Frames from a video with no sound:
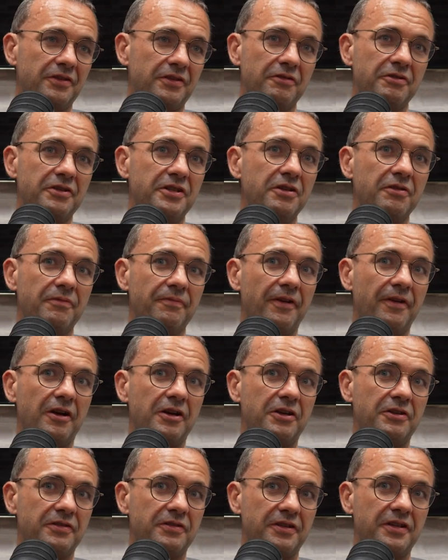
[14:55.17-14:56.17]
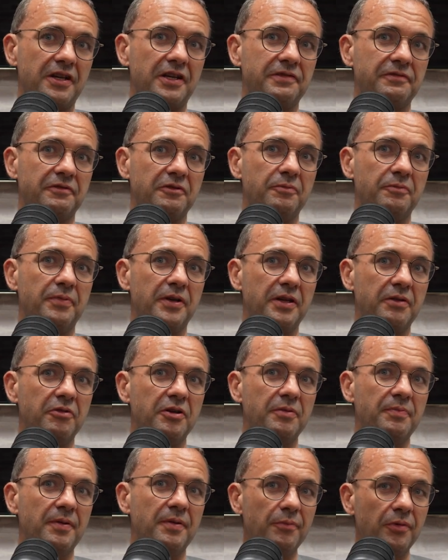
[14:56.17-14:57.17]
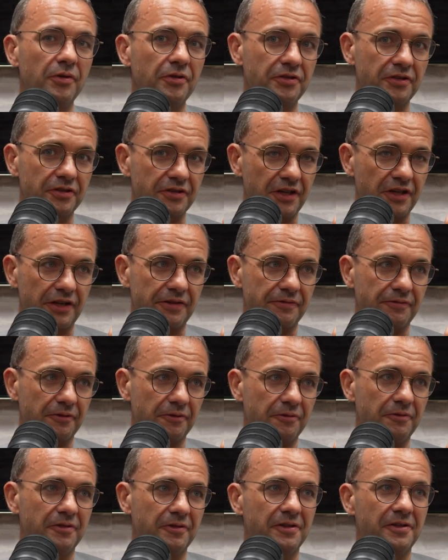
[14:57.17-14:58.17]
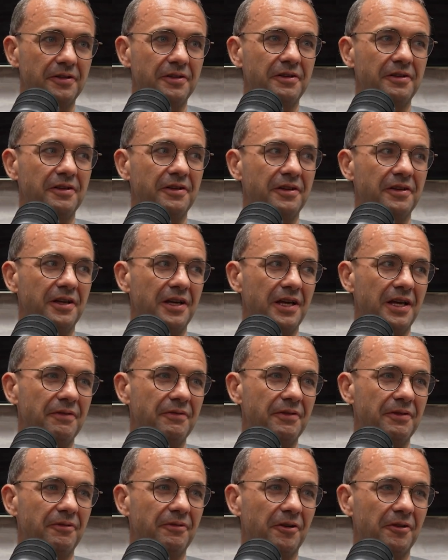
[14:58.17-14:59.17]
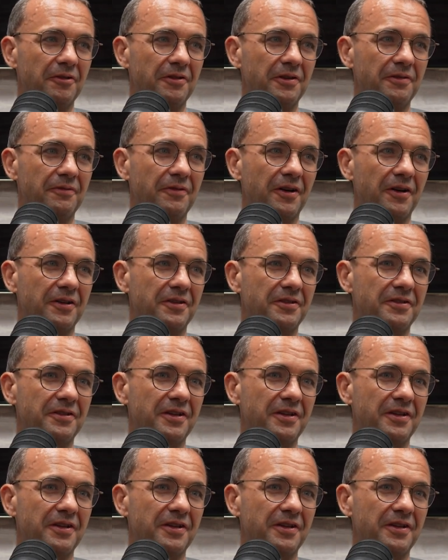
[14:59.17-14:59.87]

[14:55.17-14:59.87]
So he's still very successful, but it would have been more successful if he'd followed the advice.